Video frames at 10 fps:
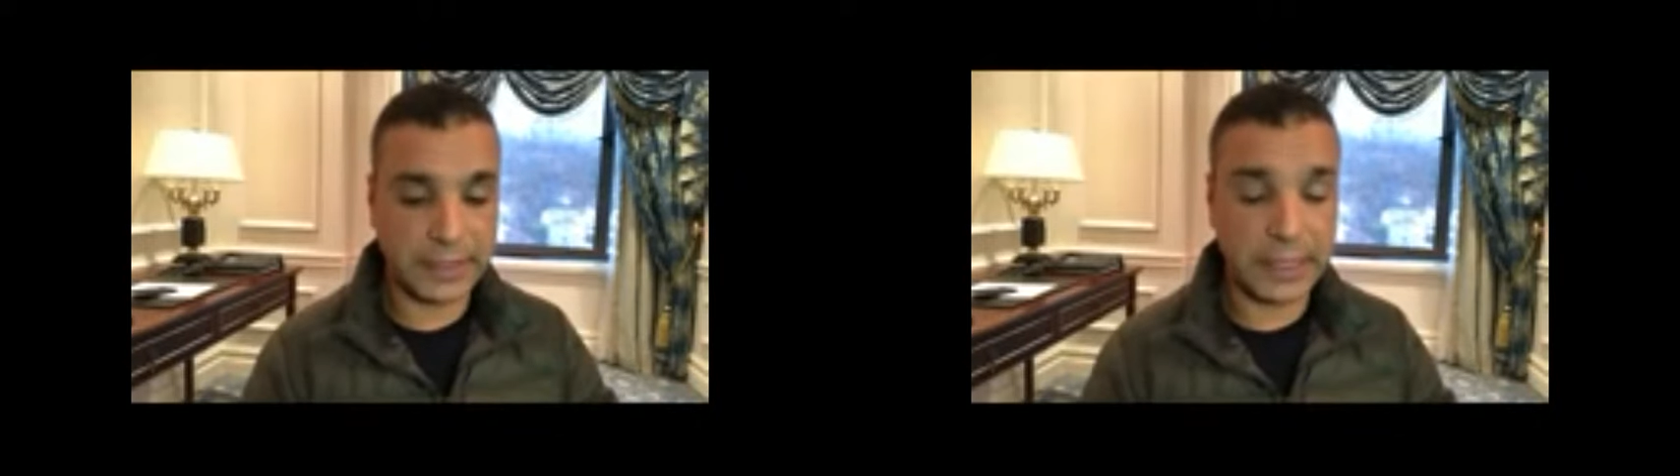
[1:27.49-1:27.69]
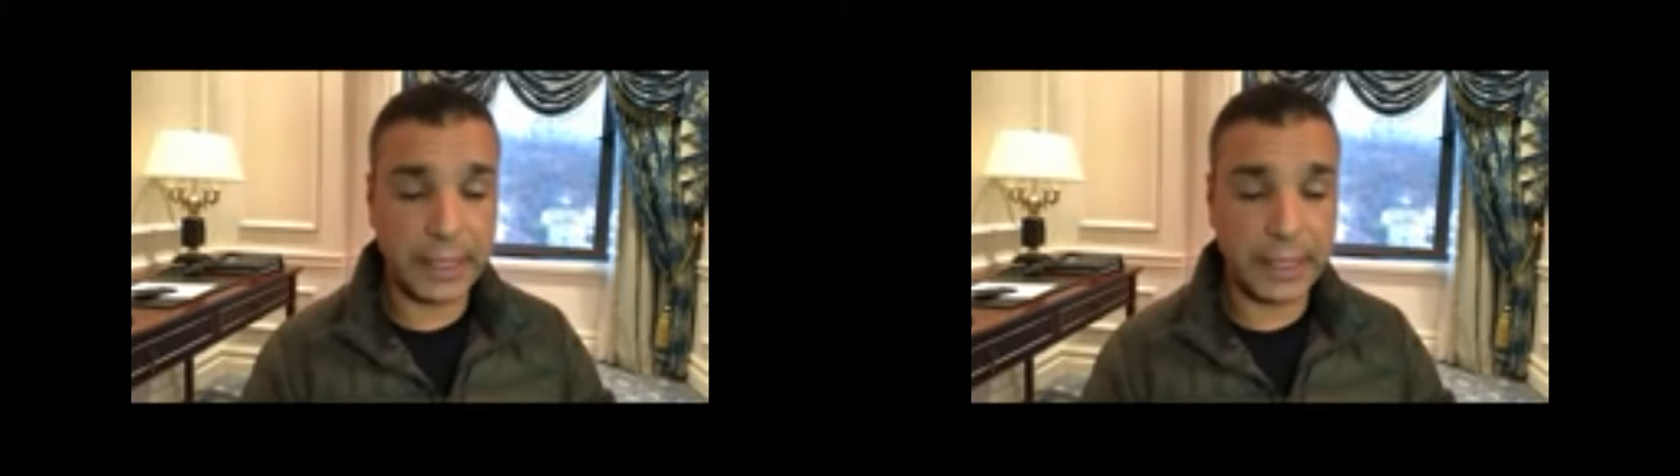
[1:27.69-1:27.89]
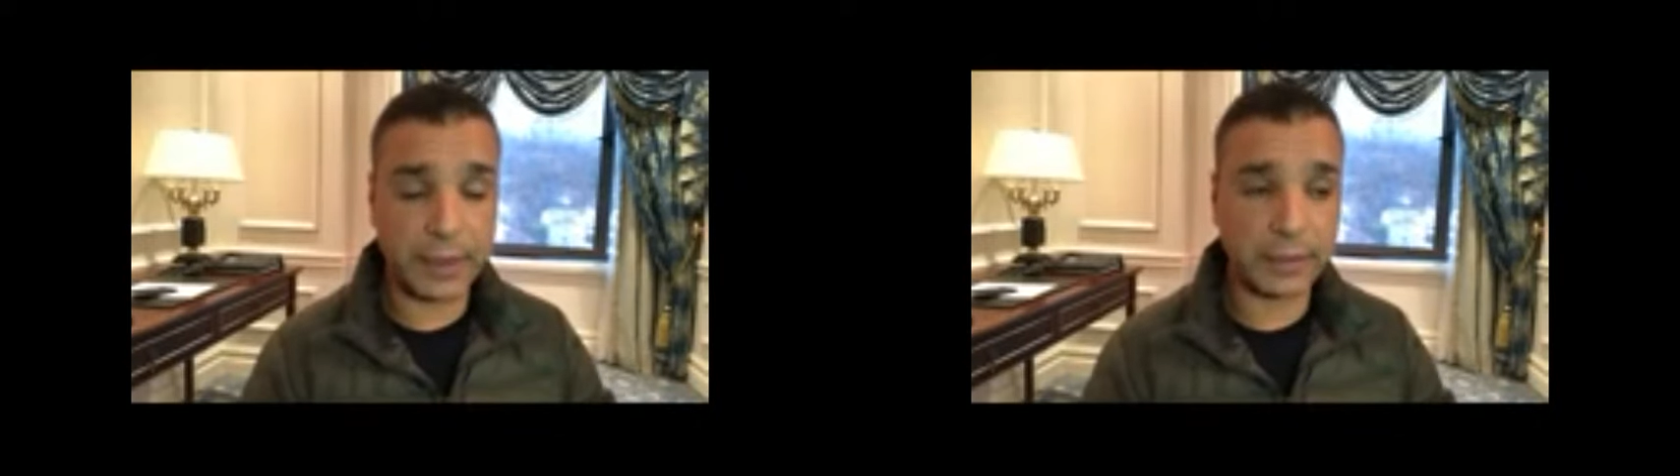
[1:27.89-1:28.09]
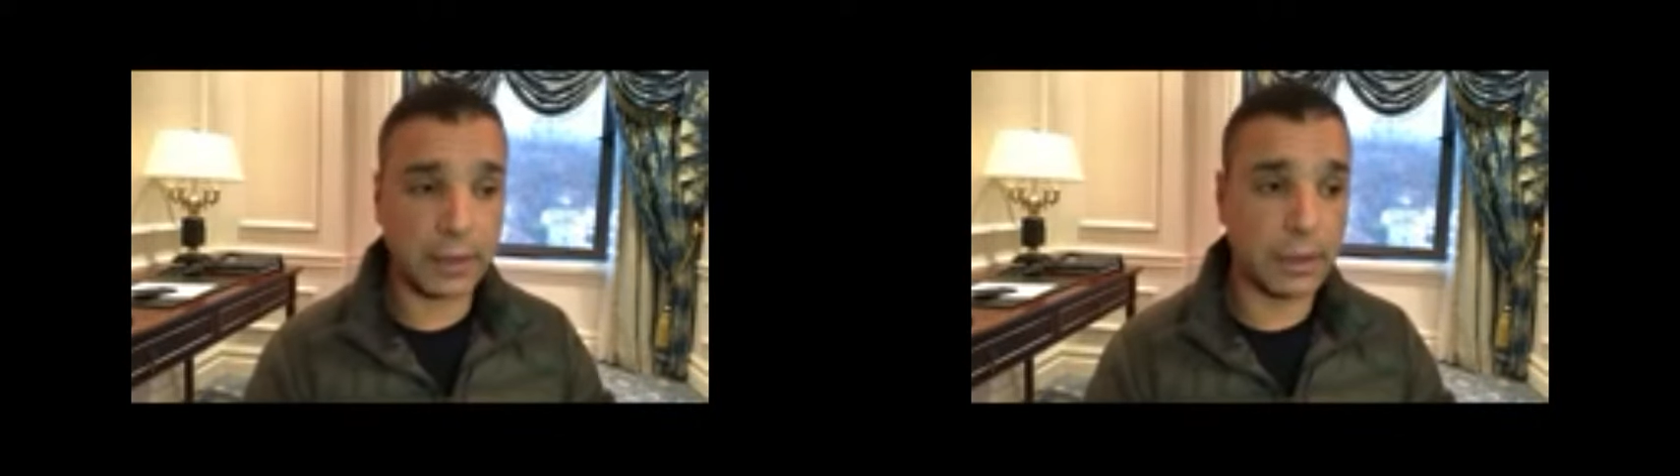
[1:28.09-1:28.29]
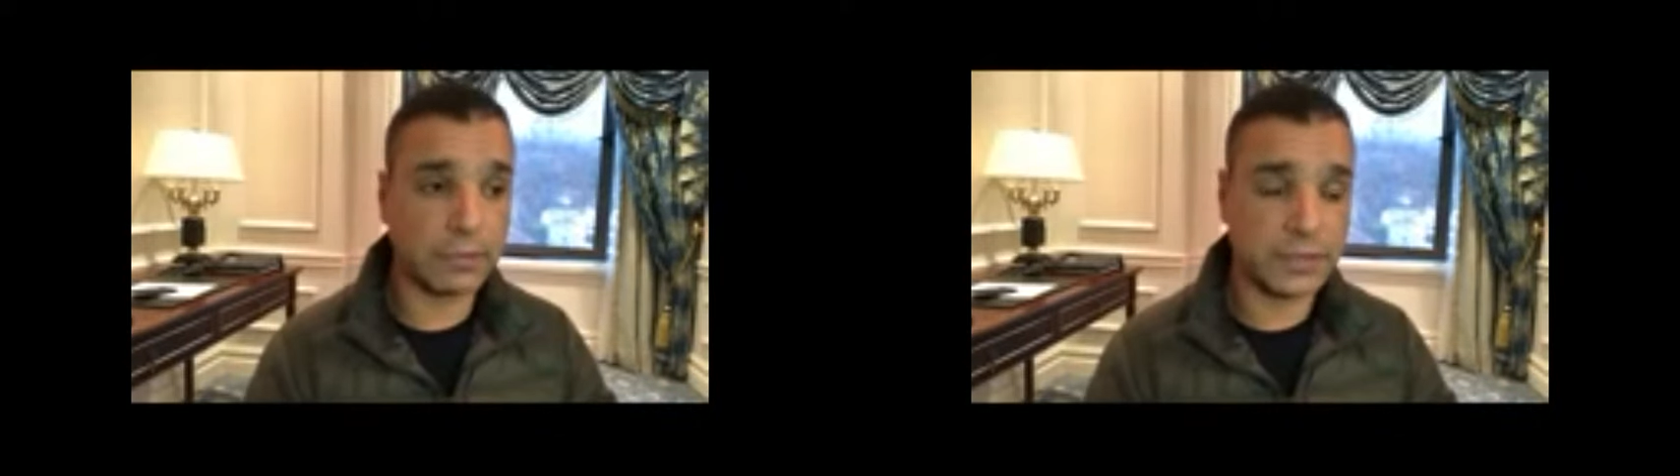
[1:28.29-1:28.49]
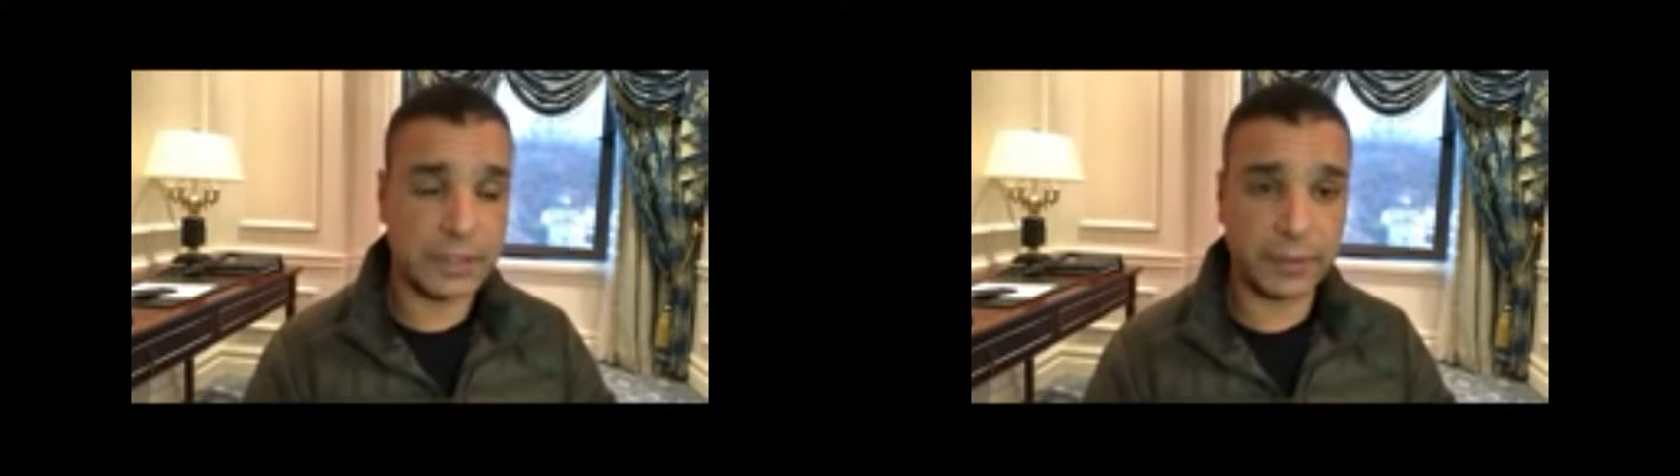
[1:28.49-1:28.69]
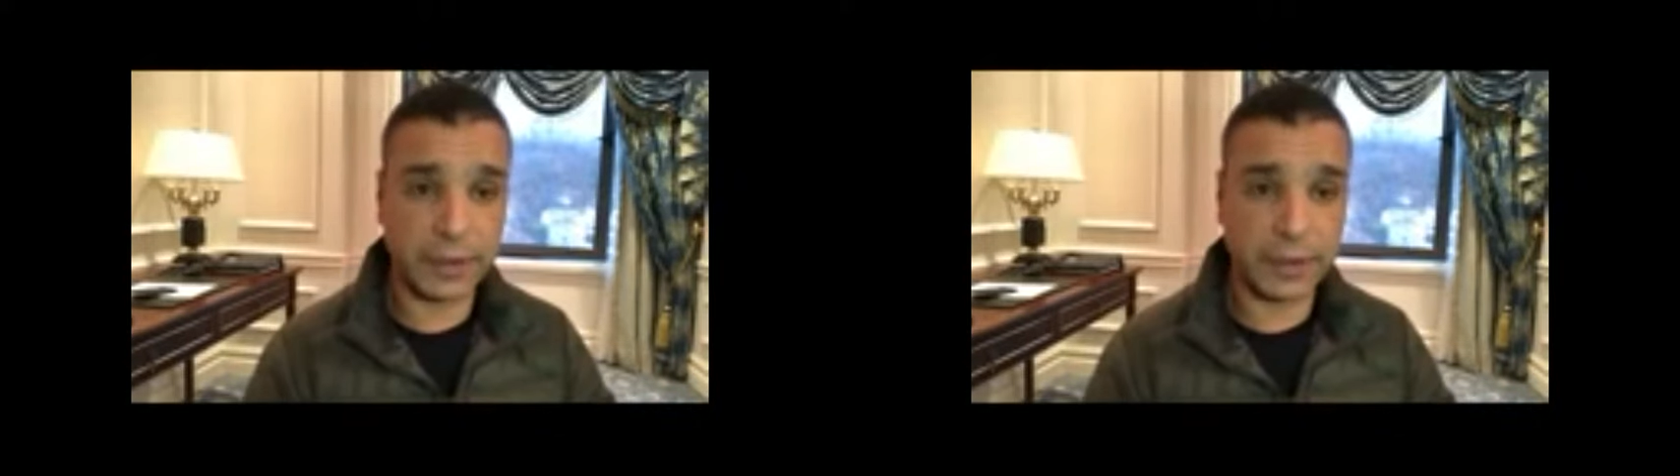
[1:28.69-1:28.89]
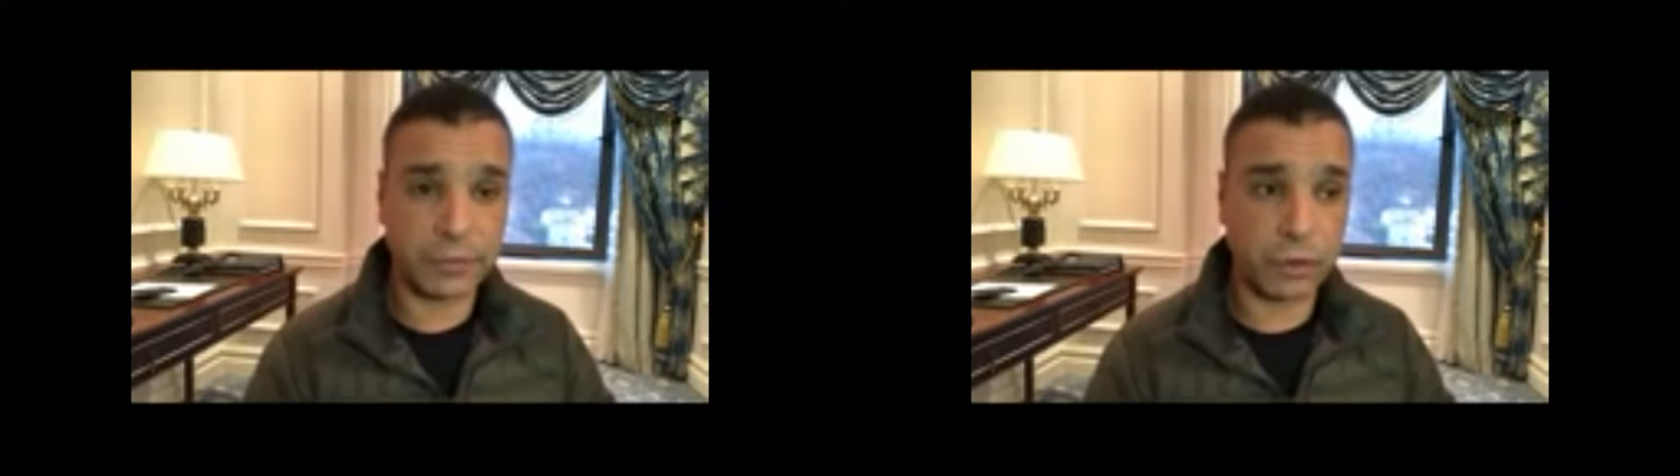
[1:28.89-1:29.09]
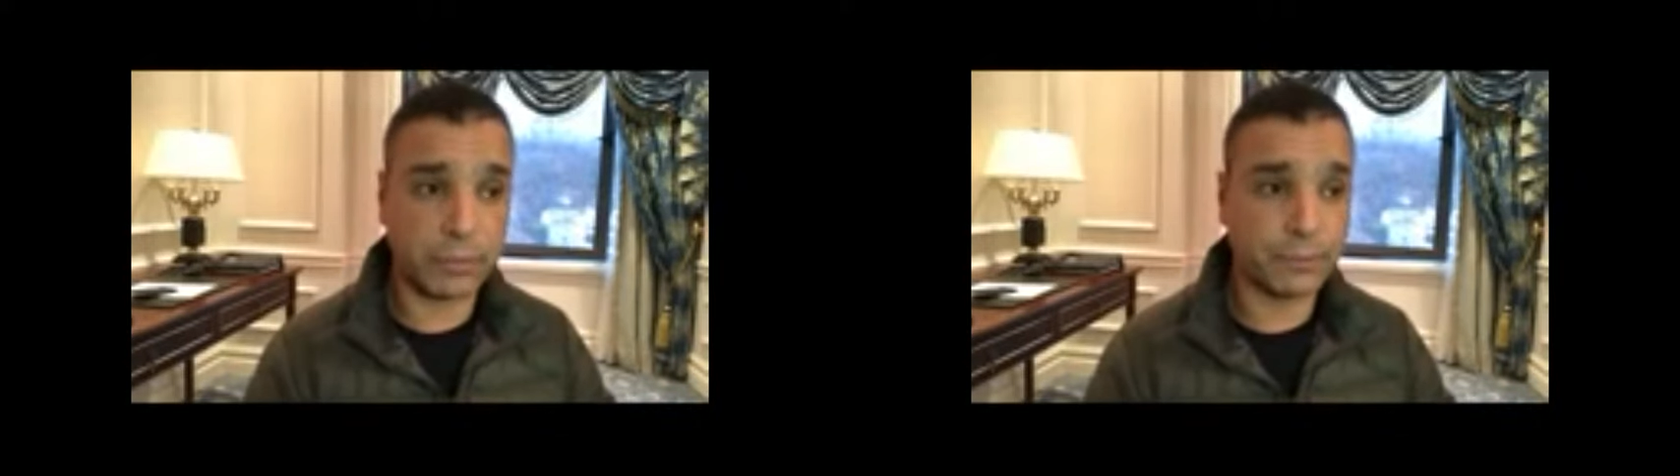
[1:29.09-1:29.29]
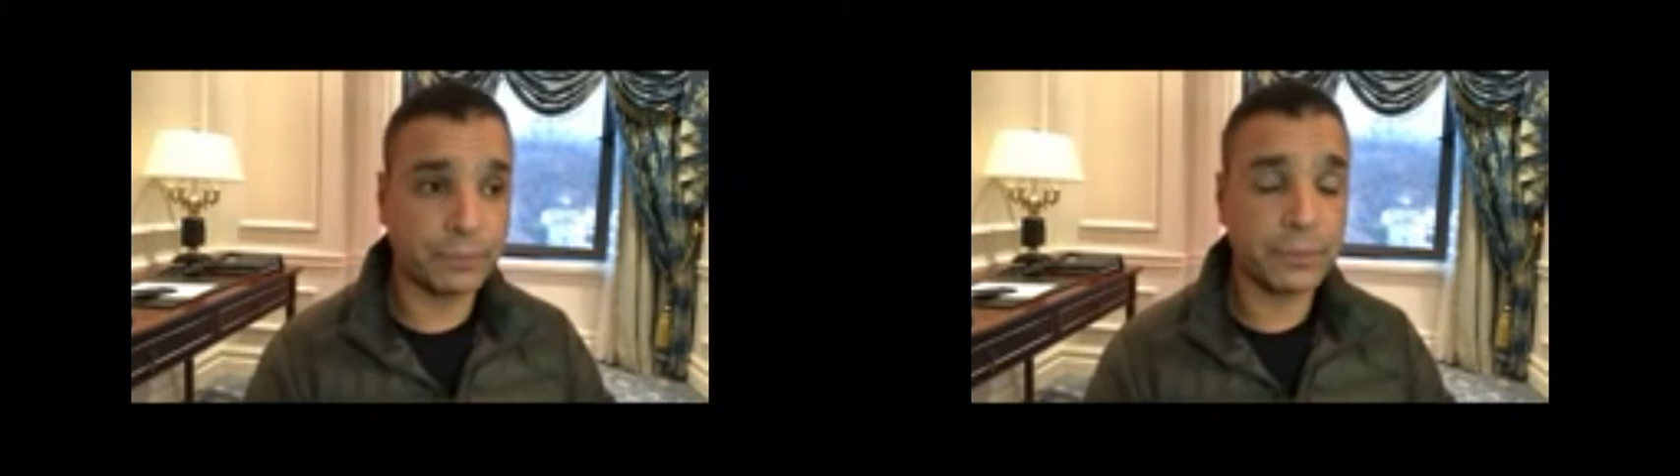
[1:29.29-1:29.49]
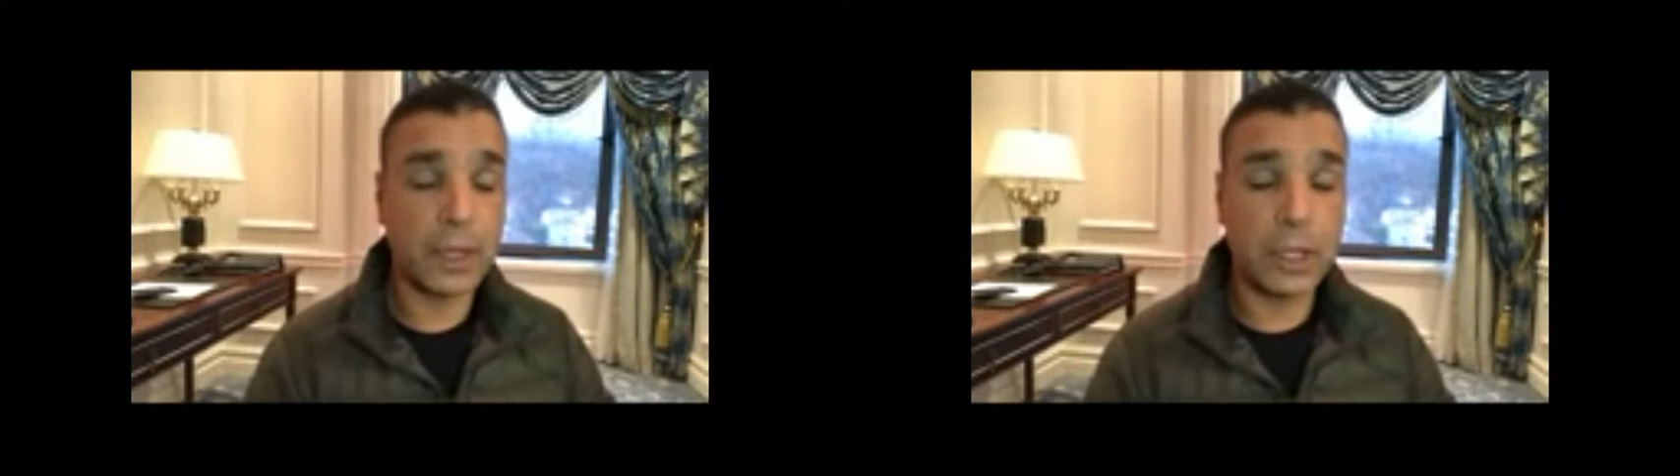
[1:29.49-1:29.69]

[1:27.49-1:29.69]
the clearing of Syria from